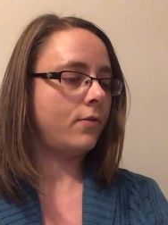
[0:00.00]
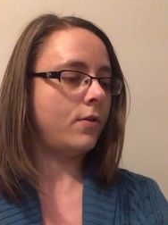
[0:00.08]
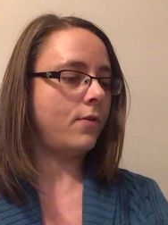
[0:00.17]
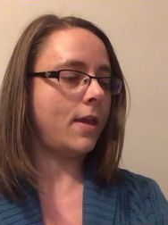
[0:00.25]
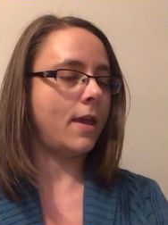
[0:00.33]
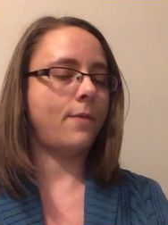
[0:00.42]

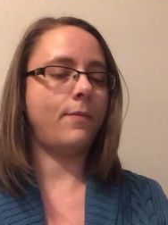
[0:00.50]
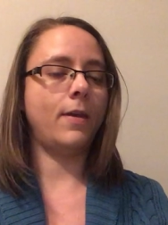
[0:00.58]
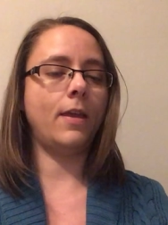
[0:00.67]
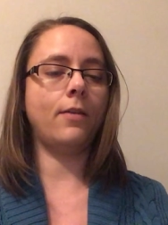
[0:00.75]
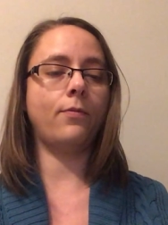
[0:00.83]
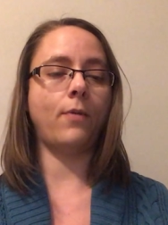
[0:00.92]
to him
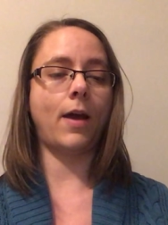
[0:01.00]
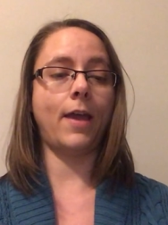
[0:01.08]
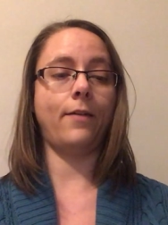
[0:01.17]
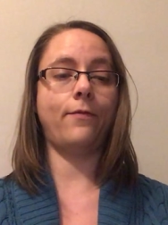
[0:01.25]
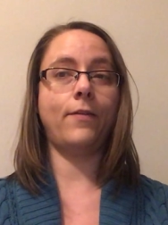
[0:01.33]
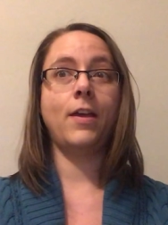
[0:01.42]
his
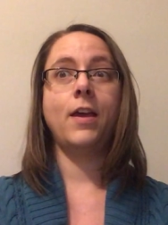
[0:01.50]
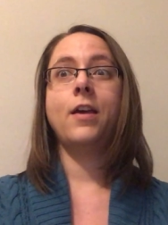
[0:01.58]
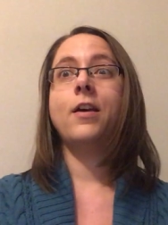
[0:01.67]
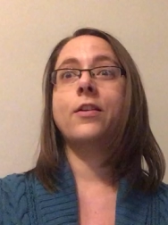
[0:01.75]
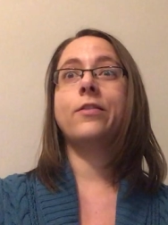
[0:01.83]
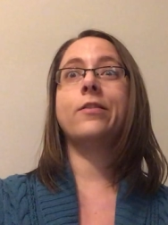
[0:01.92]
wife.
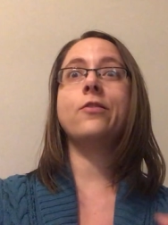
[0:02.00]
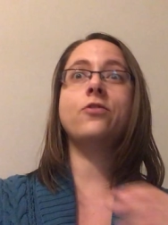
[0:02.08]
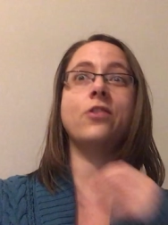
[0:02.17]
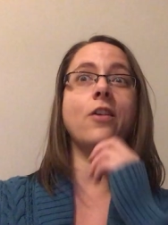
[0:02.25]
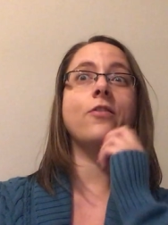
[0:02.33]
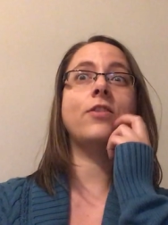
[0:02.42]
So
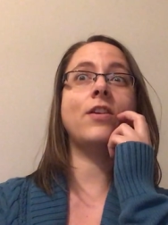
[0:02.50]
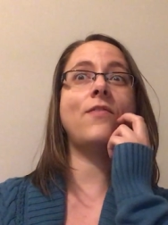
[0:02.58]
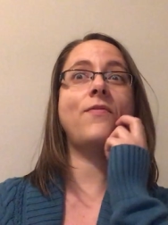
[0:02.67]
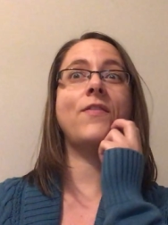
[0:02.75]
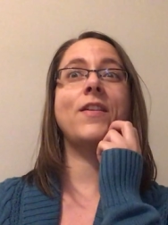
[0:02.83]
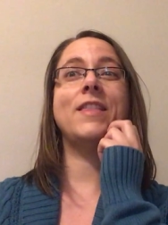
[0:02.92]
Joseph
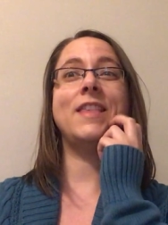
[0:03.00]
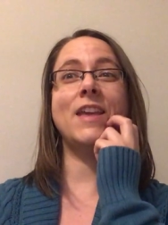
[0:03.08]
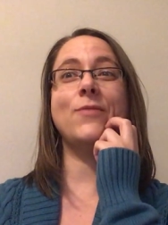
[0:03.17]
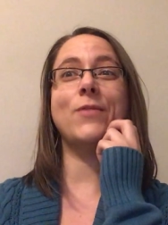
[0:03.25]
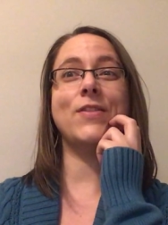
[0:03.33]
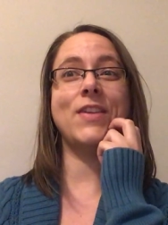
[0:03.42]

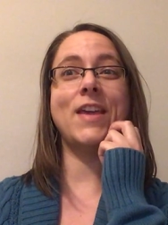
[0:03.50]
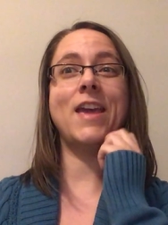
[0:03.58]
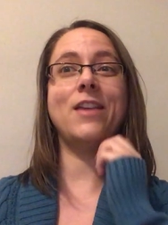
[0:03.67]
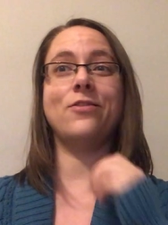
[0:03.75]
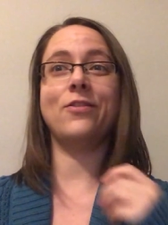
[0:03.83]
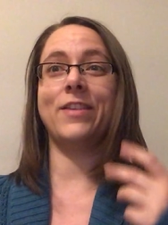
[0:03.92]
did what the
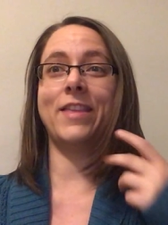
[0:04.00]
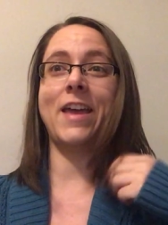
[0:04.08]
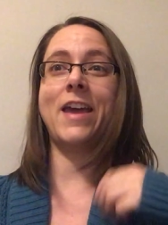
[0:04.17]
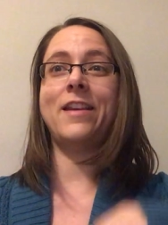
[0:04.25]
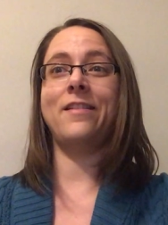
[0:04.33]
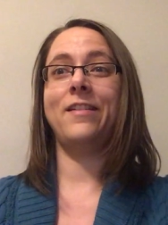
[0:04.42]
angel
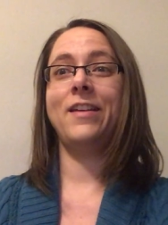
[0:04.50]
said.